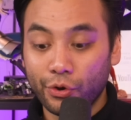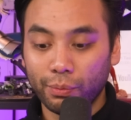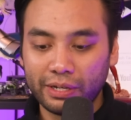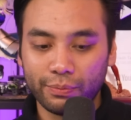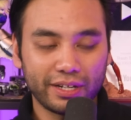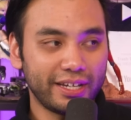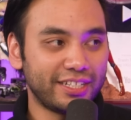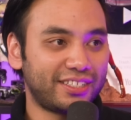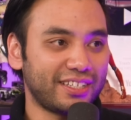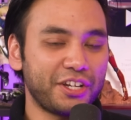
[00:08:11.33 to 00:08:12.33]
normally, we,
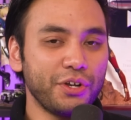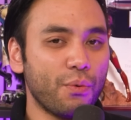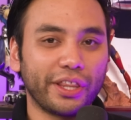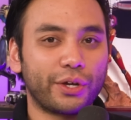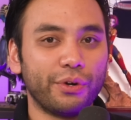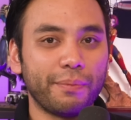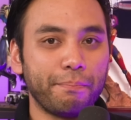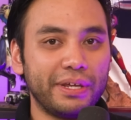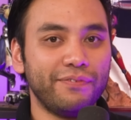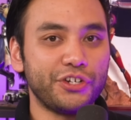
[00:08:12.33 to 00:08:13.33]
it's, I don't know why they called
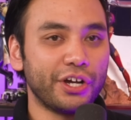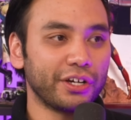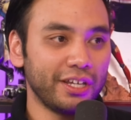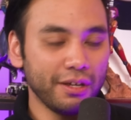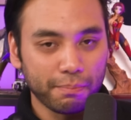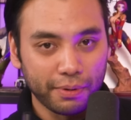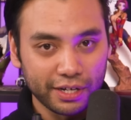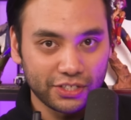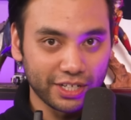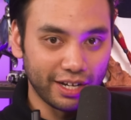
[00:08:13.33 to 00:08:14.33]
it beef jerky,
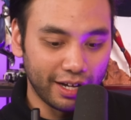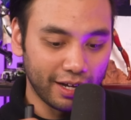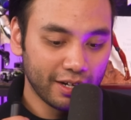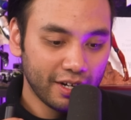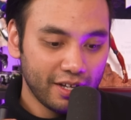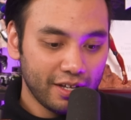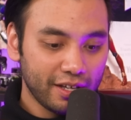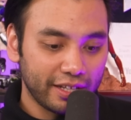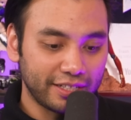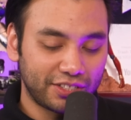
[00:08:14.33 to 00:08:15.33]
but uh,
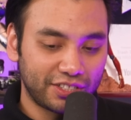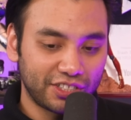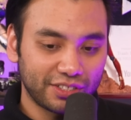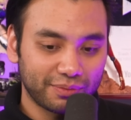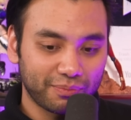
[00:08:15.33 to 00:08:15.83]
it's.